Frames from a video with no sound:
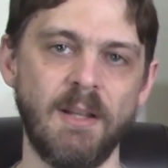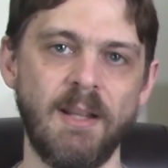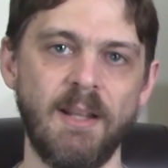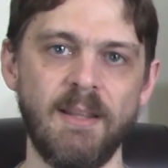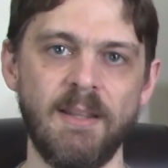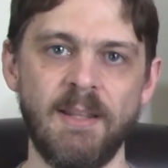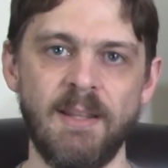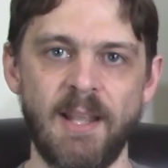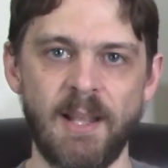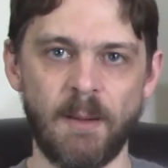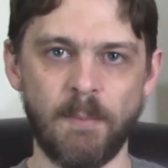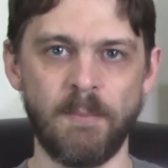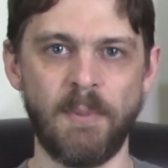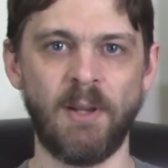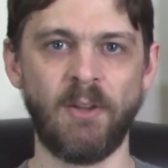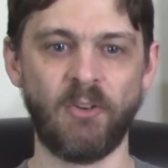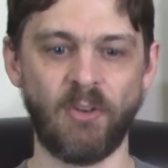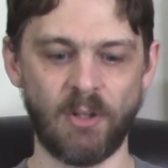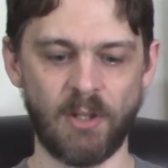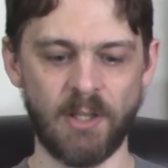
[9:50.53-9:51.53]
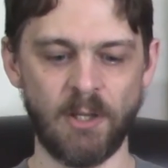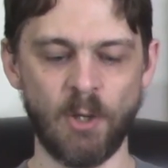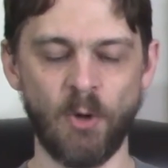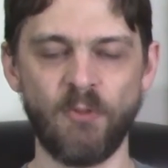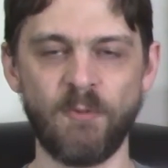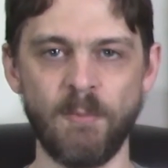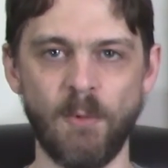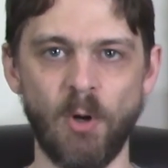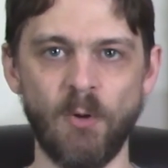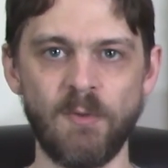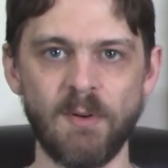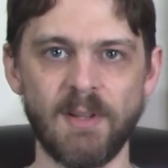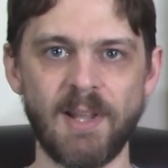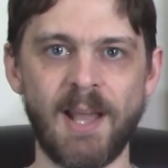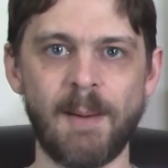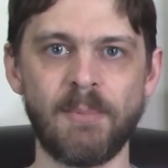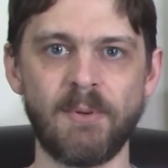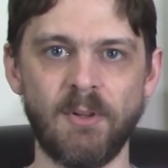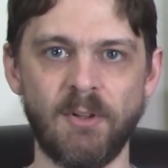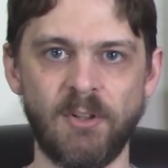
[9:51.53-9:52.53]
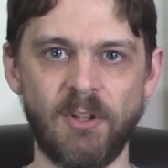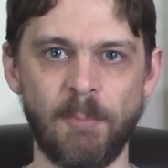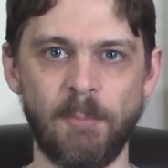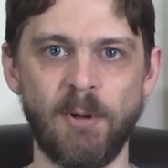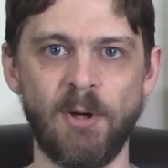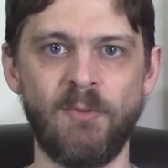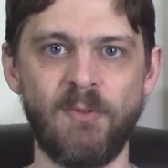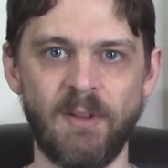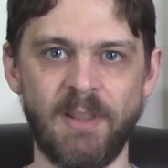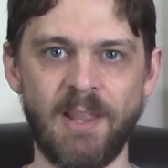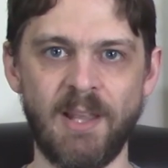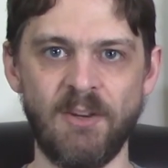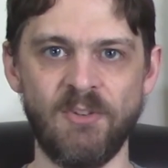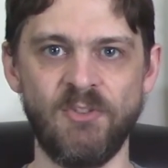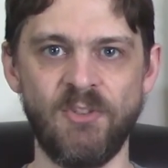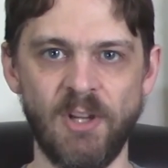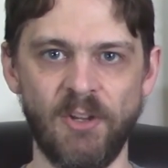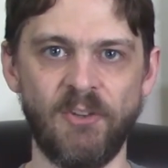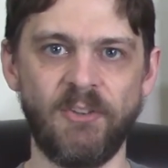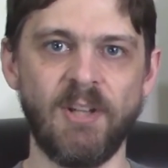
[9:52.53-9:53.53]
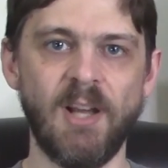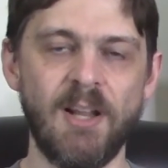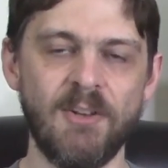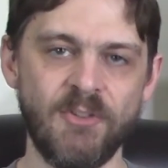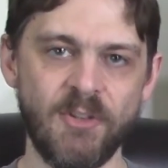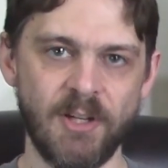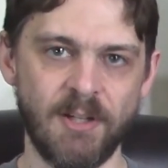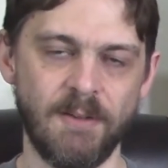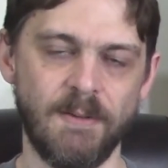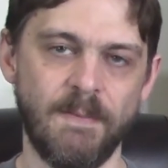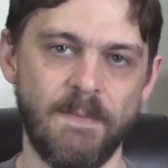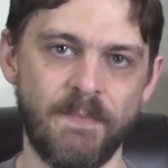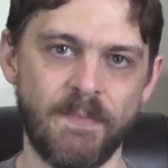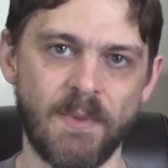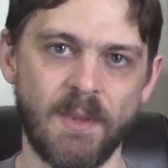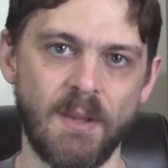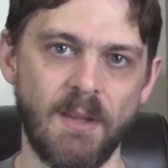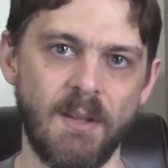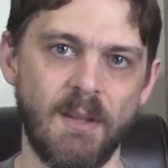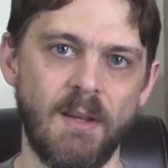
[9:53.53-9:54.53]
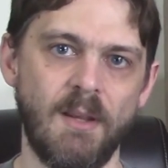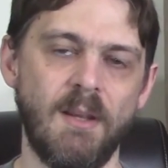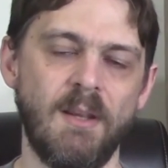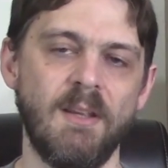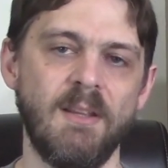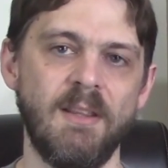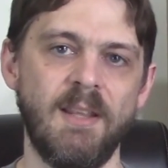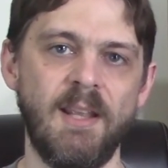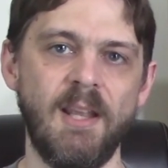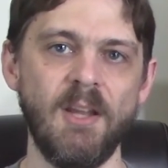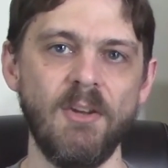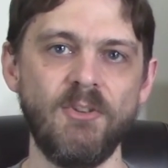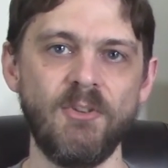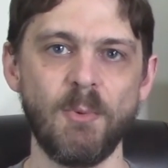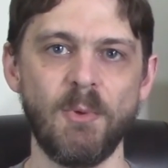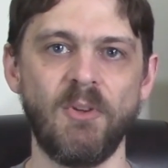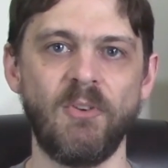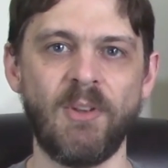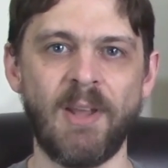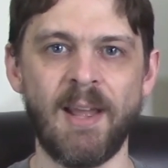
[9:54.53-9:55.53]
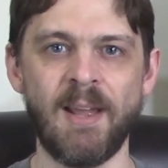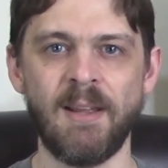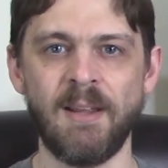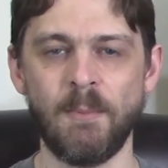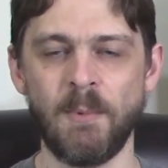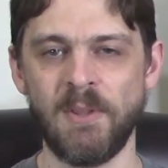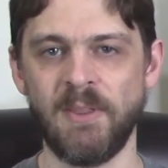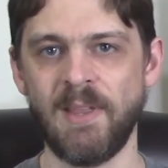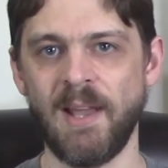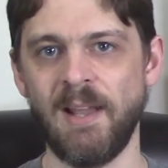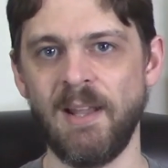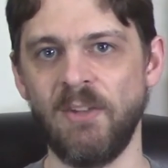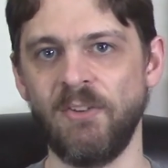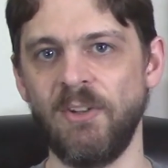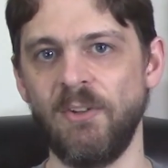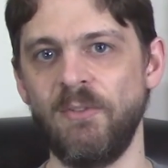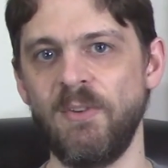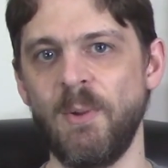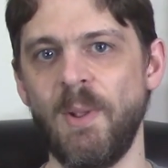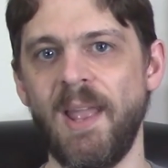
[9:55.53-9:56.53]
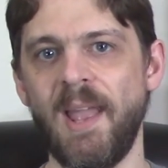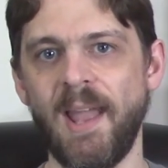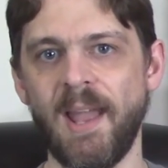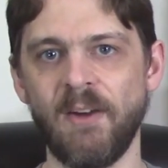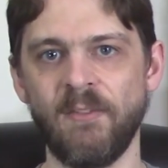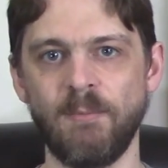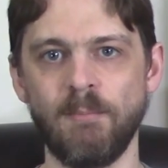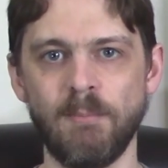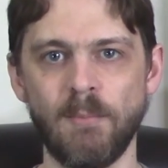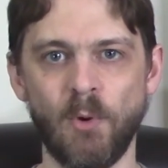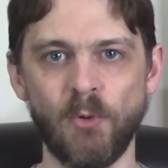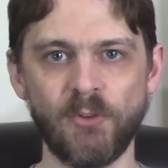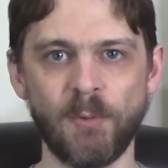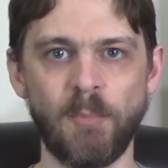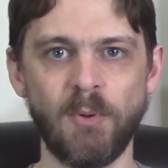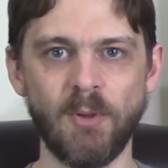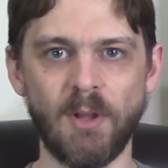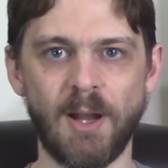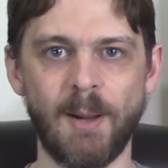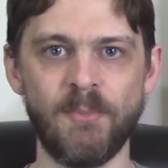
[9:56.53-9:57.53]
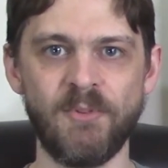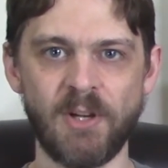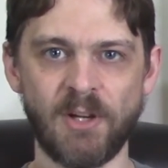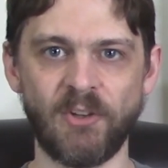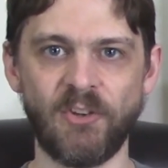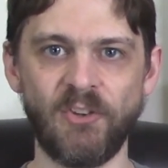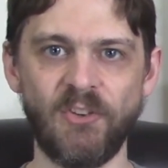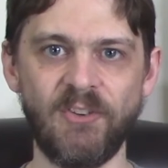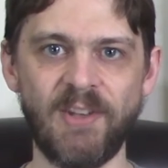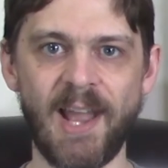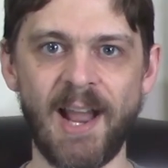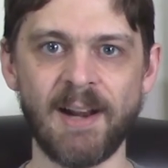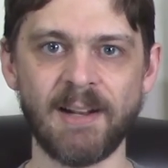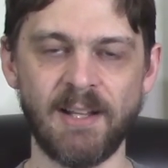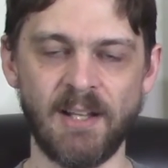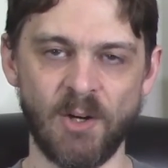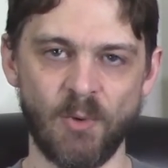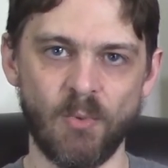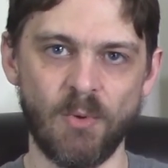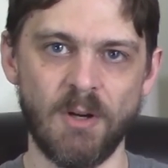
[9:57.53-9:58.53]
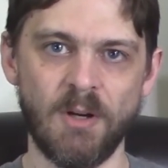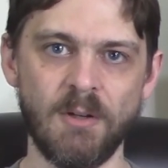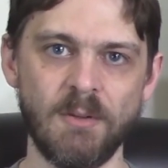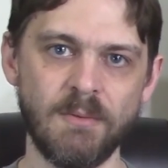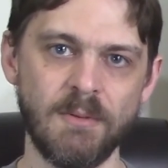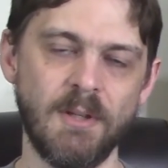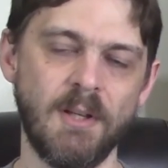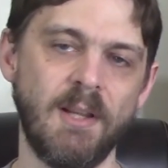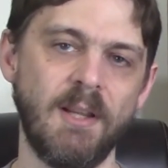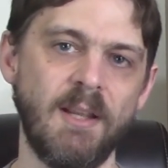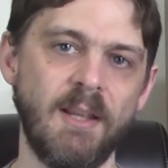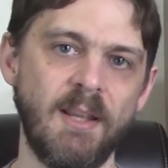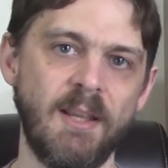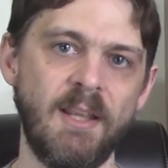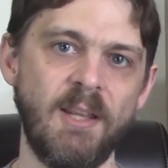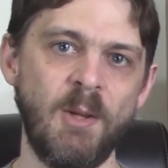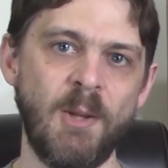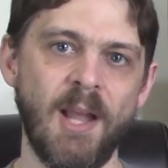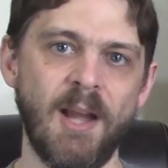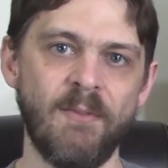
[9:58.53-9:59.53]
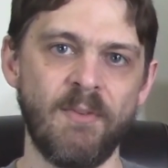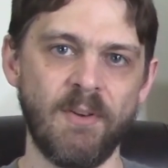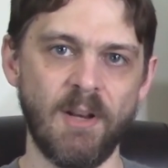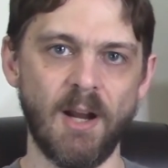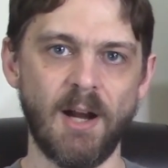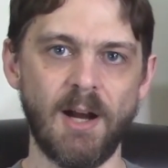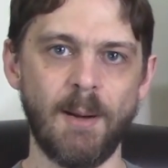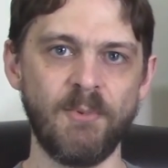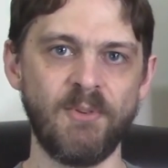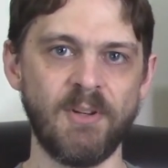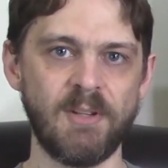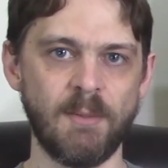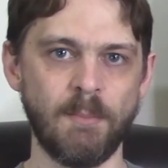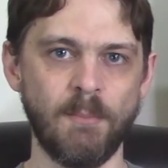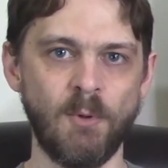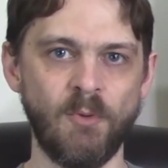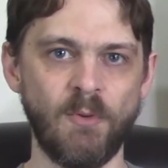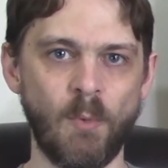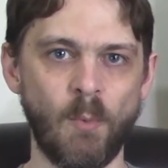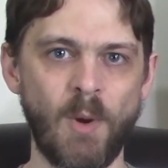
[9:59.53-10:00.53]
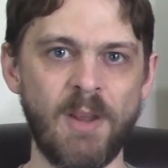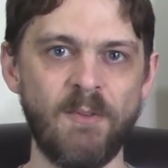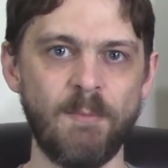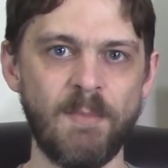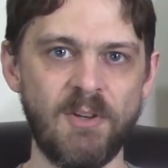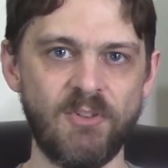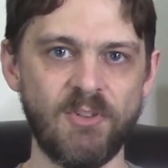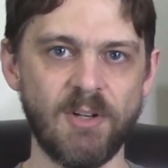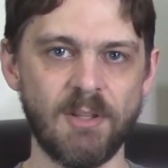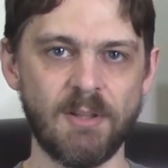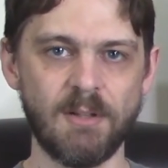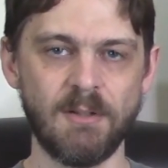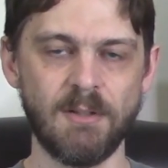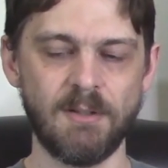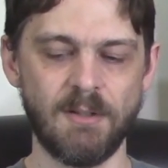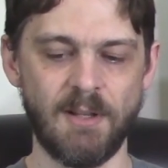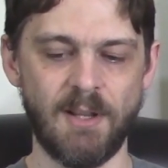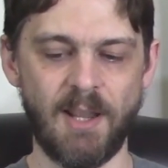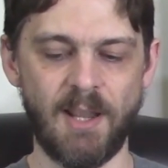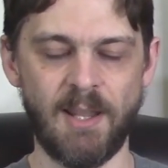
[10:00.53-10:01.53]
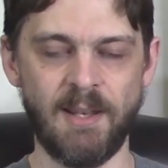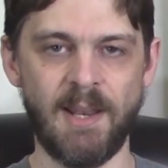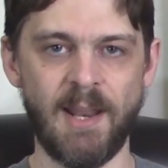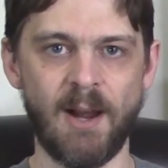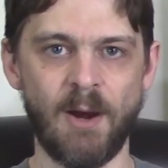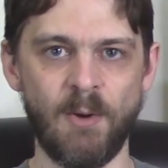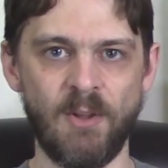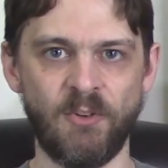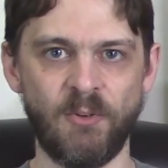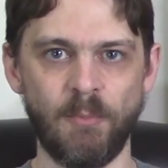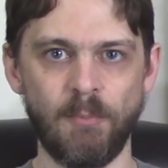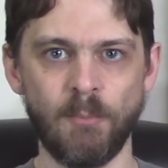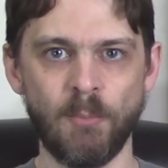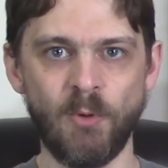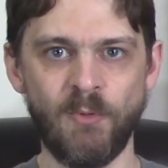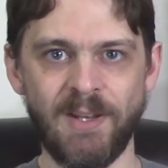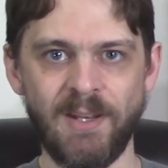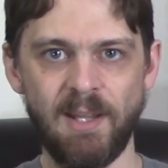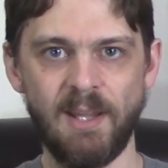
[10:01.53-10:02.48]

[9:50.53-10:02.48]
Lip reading: then they basically go from overlap to perfectly just touching. The issue with that is if you have multiple objects stacked in a row, you have an object move away from each other, and now it's moving